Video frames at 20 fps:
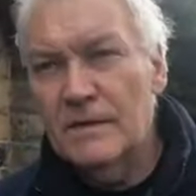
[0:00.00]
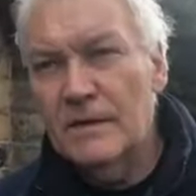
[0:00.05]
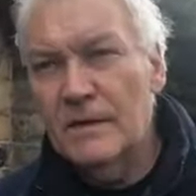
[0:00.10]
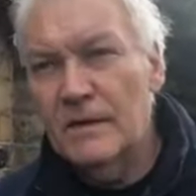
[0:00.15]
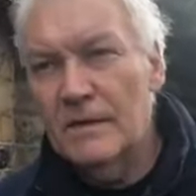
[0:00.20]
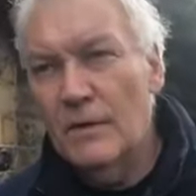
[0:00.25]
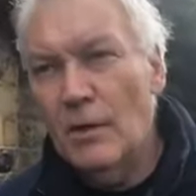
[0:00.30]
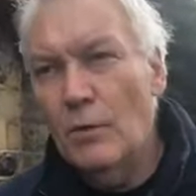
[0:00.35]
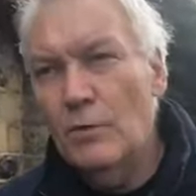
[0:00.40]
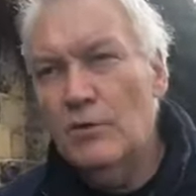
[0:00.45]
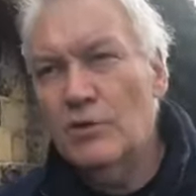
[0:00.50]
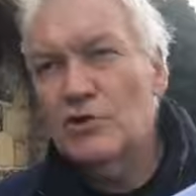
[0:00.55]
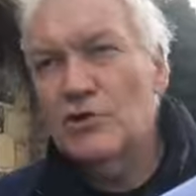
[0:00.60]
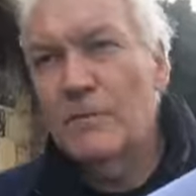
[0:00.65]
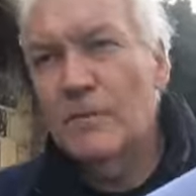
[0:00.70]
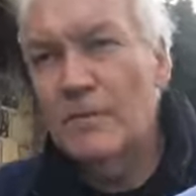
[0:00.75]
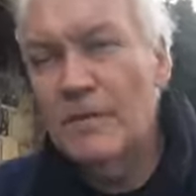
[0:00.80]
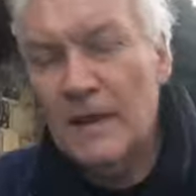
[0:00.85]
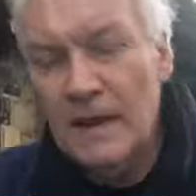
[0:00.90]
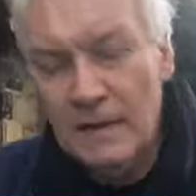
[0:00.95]

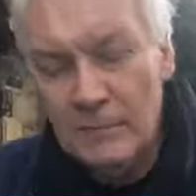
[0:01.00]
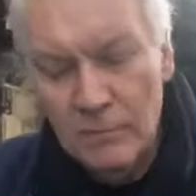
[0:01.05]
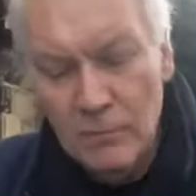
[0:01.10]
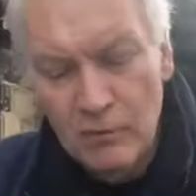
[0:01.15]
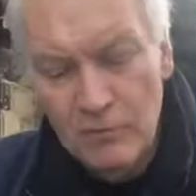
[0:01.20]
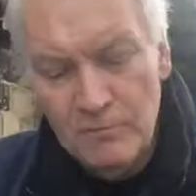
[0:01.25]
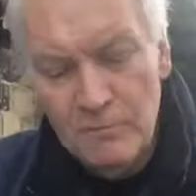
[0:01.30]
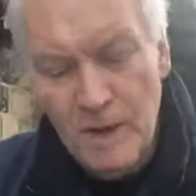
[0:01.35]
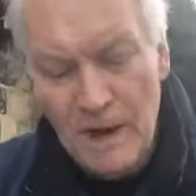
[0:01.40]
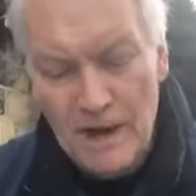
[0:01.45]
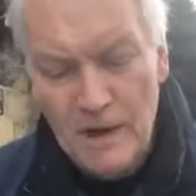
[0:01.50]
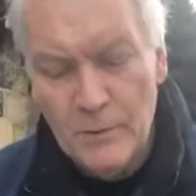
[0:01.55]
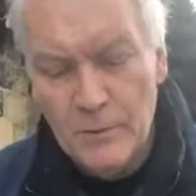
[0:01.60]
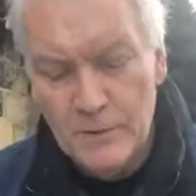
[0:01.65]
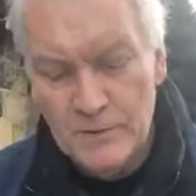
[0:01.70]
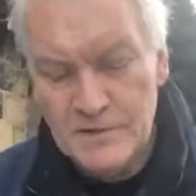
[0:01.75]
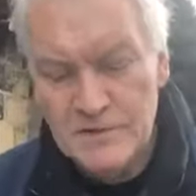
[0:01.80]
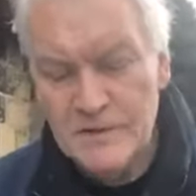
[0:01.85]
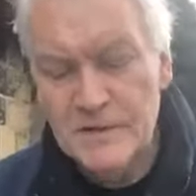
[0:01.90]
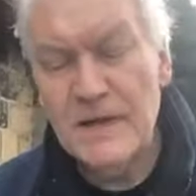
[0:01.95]
ownership of the land moved
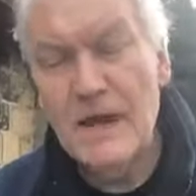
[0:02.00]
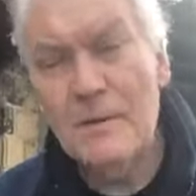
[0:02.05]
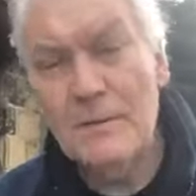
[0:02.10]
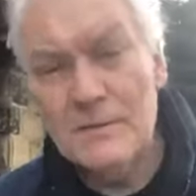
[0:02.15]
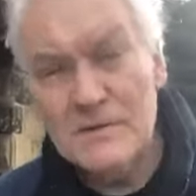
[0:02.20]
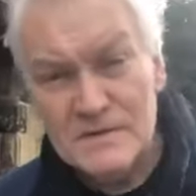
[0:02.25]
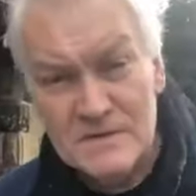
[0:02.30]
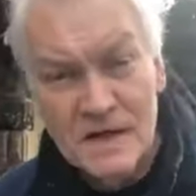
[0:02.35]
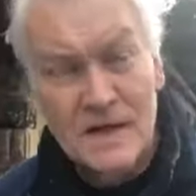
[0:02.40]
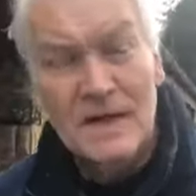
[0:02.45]
backwards, and that was